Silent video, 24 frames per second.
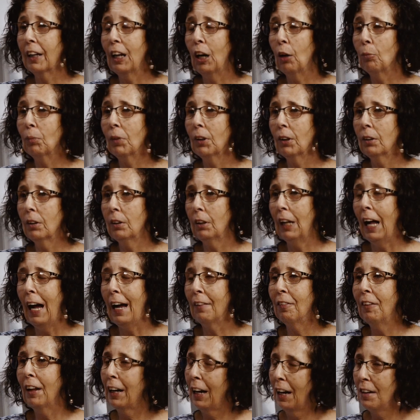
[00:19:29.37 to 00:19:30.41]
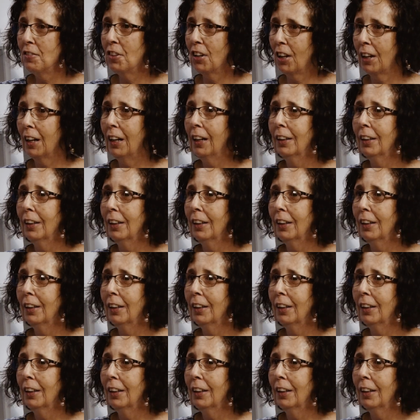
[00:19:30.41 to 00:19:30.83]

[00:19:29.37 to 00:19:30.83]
I'm glad that I did it.